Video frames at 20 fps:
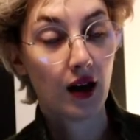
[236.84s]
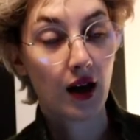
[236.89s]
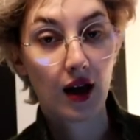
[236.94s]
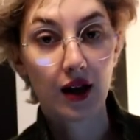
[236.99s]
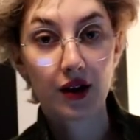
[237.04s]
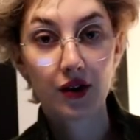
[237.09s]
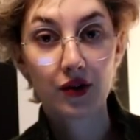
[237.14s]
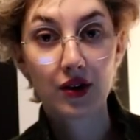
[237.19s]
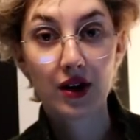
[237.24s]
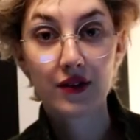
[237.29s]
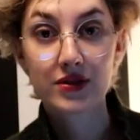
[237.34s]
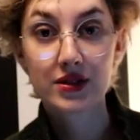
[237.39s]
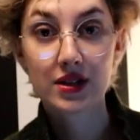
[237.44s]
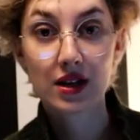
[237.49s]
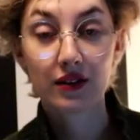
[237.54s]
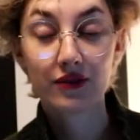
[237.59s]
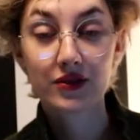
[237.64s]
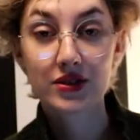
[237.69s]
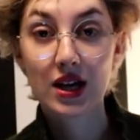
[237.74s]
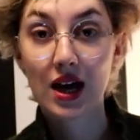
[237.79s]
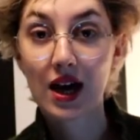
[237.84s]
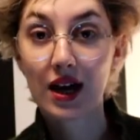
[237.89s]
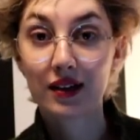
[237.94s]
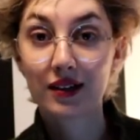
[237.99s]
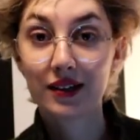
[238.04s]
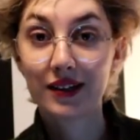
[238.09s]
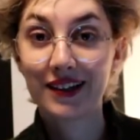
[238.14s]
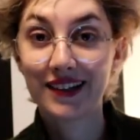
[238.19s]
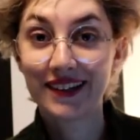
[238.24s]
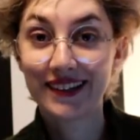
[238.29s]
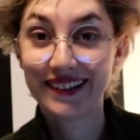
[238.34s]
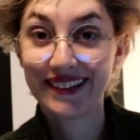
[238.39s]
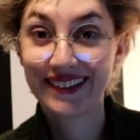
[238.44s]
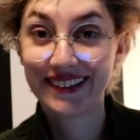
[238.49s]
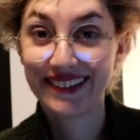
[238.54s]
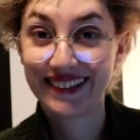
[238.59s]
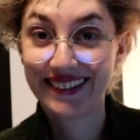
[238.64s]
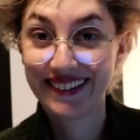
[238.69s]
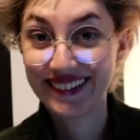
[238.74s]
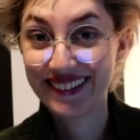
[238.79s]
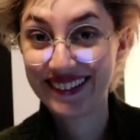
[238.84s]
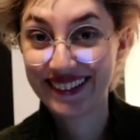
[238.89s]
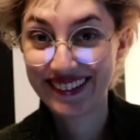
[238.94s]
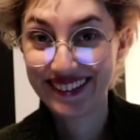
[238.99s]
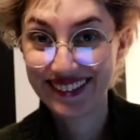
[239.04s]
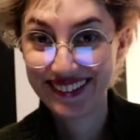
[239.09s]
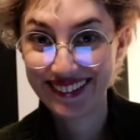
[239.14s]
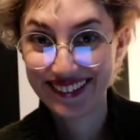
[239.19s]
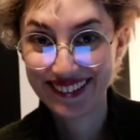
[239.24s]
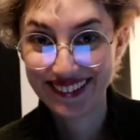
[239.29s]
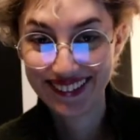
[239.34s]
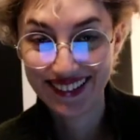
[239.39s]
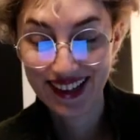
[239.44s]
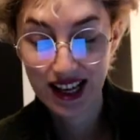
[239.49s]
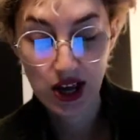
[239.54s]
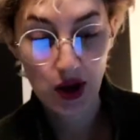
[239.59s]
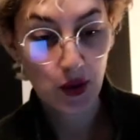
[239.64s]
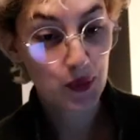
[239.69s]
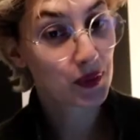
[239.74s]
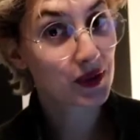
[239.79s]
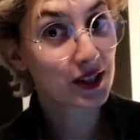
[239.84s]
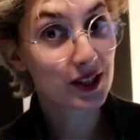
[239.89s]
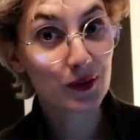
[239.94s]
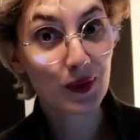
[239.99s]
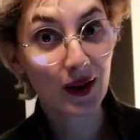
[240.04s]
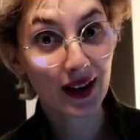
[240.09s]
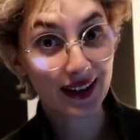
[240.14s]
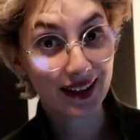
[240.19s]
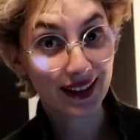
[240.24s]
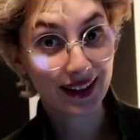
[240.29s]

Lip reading: I don't have self-tanner. Pretty white